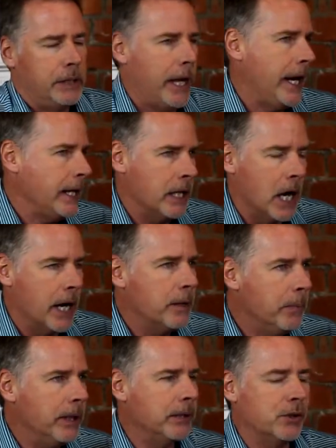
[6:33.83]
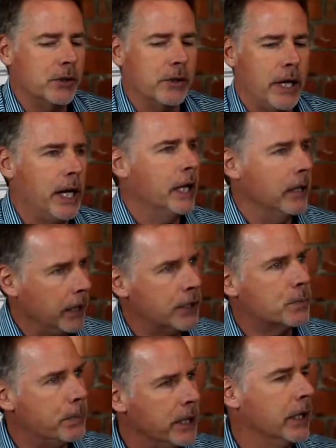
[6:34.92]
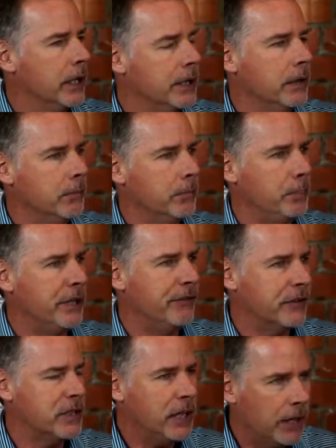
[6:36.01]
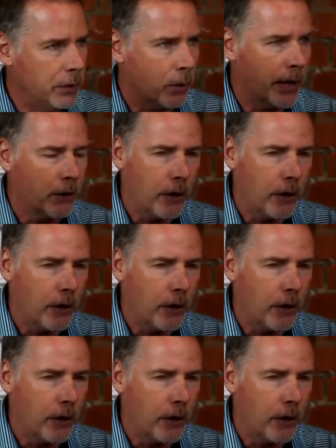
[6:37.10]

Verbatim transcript: eight, nine months. And it's begun to be fatigued, right?